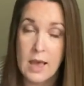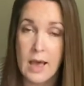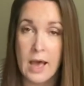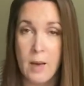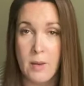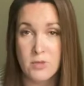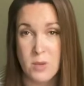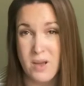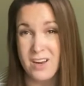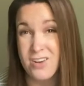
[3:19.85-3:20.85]
uh, so I'm
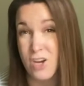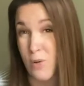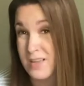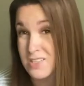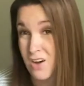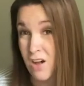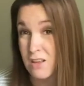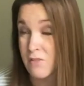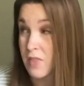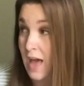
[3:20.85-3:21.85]
not gonna go into all
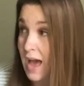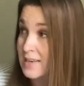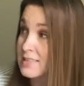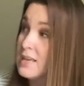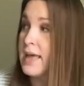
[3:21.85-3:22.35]
of that.